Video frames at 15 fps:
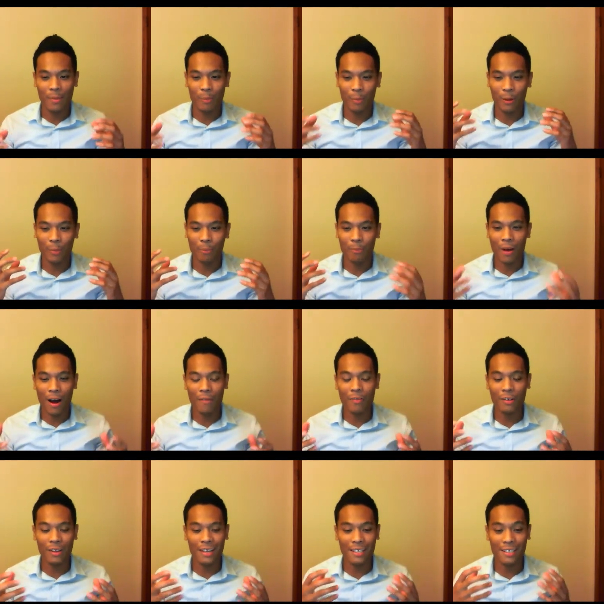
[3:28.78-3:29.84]
but
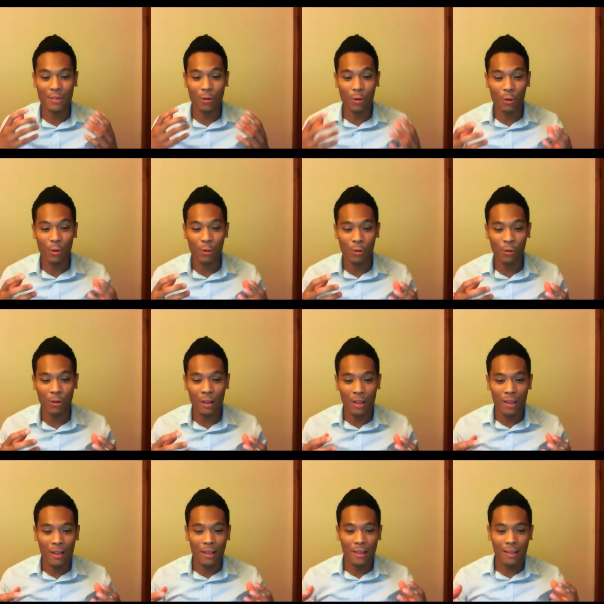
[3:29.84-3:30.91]
Mafa as a whole
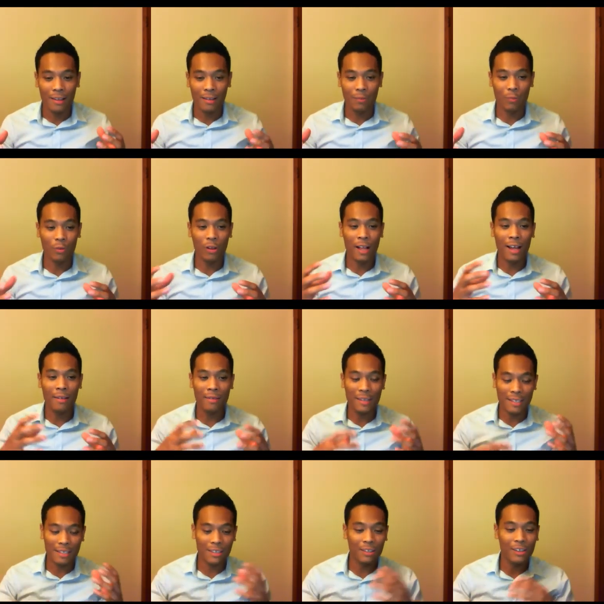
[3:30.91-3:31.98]
will have
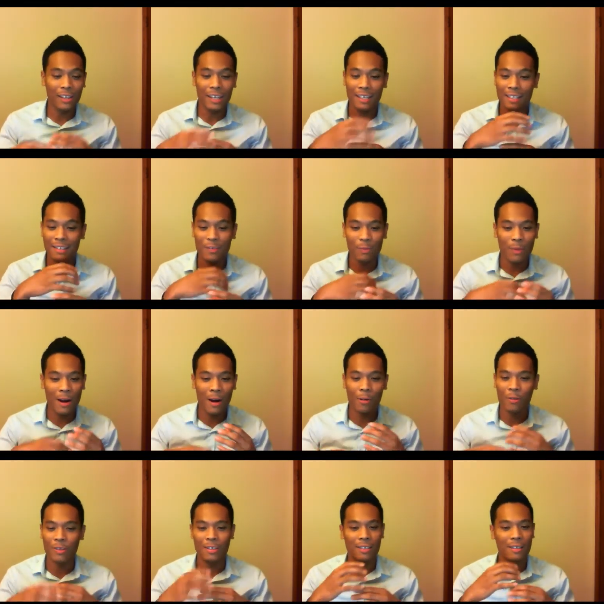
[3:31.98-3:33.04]
this collective
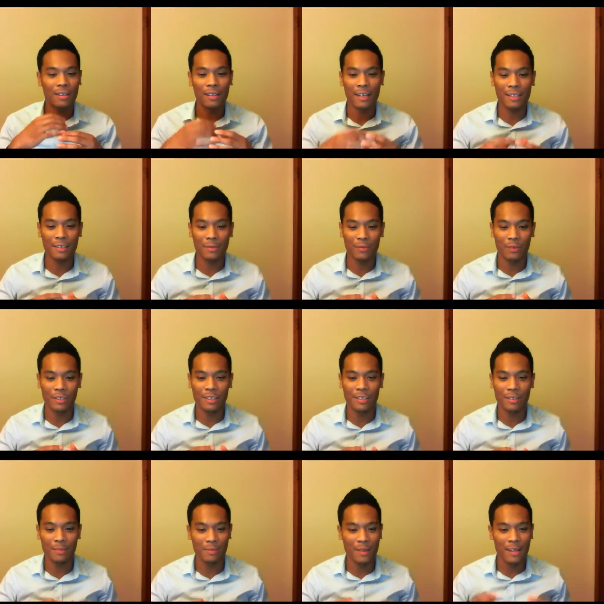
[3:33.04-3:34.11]
power, this collective
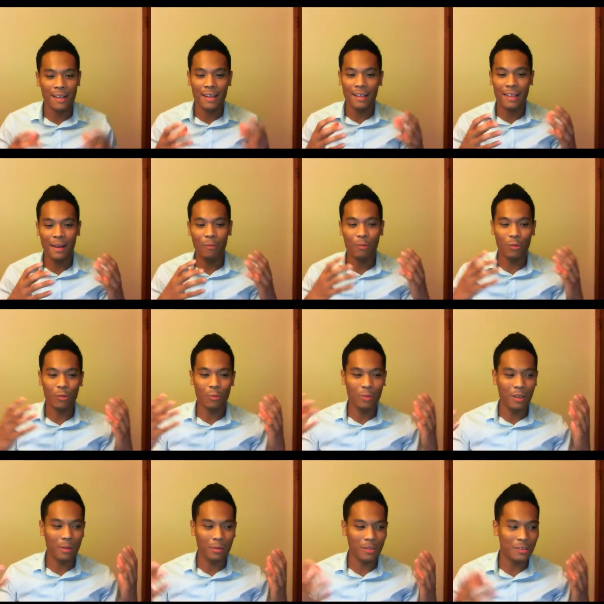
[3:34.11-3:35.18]
wisdom, that we will
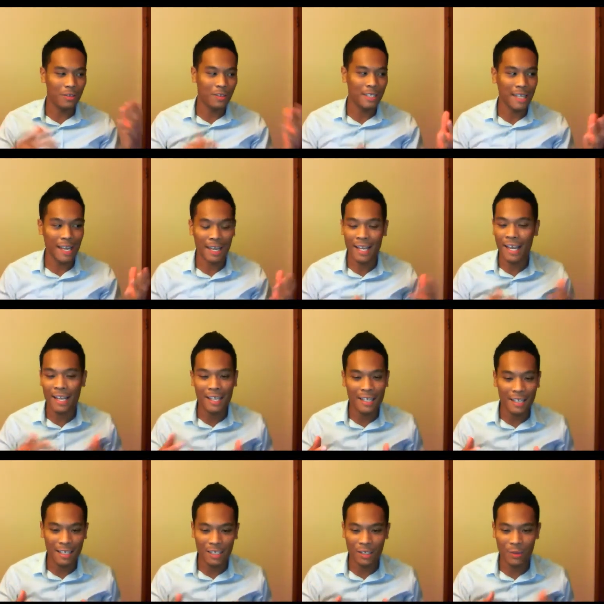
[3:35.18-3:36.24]
be able to attack
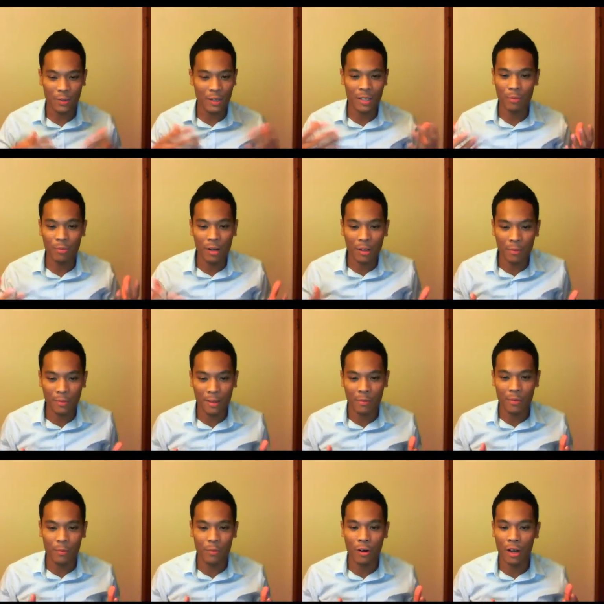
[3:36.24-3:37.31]
any issue, any problem that
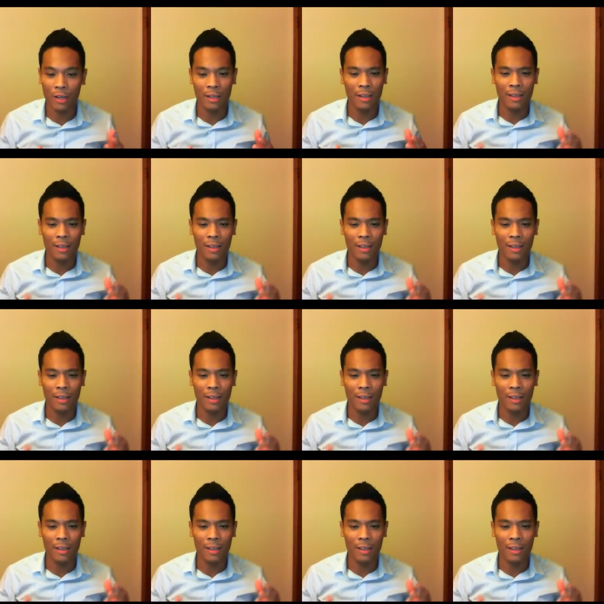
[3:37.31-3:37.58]
we want.